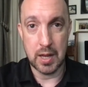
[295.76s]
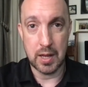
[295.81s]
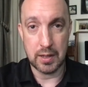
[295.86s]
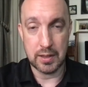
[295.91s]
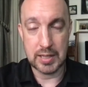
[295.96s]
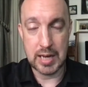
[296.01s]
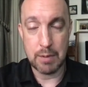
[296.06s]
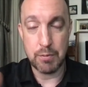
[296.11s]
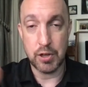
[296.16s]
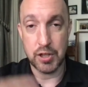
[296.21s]

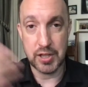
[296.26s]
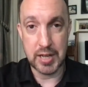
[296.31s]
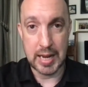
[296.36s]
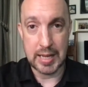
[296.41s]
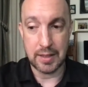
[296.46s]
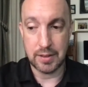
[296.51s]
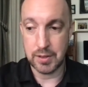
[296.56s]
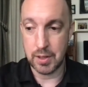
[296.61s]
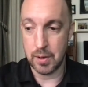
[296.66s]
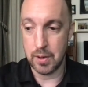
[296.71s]
camera
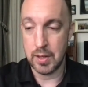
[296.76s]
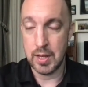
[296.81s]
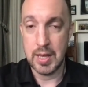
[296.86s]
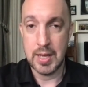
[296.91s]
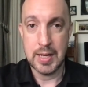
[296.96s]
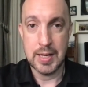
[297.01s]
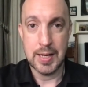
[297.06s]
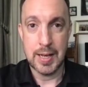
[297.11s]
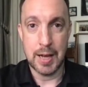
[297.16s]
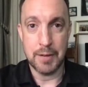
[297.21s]
shake, so
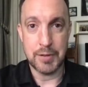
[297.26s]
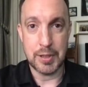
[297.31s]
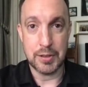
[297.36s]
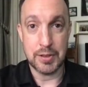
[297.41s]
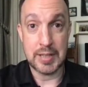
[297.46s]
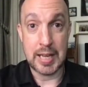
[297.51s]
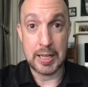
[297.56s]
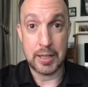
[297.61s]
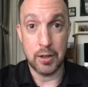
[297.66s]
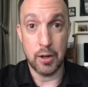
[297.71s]
I've just
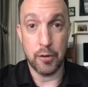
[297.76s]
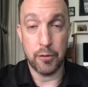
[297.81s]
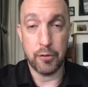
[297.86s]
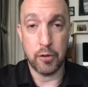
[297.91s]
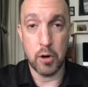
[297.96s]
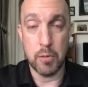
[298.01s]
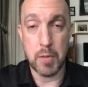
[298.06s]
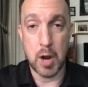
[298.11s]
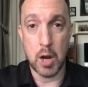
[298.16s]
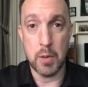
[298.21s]
taken it off for
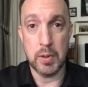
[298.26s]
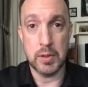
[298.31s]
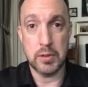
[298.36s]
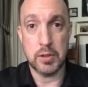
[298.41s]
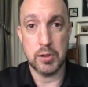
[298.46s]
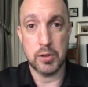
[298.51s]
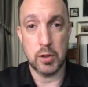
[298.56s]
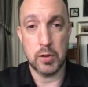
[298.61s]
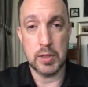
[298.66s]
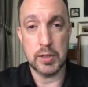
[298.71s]
a moment to
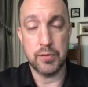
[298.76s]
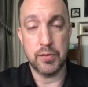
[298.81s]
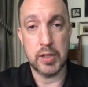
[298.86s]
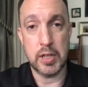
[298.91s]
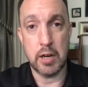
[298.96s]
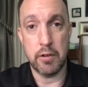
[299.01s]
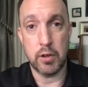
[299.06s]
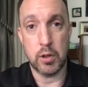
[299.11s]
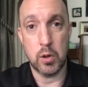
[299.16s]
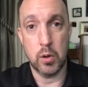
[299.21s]
do this video
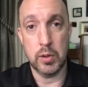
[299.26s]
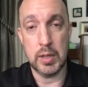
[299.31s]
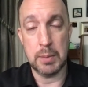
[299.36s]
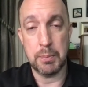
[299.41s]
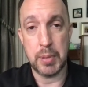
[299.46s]
recording.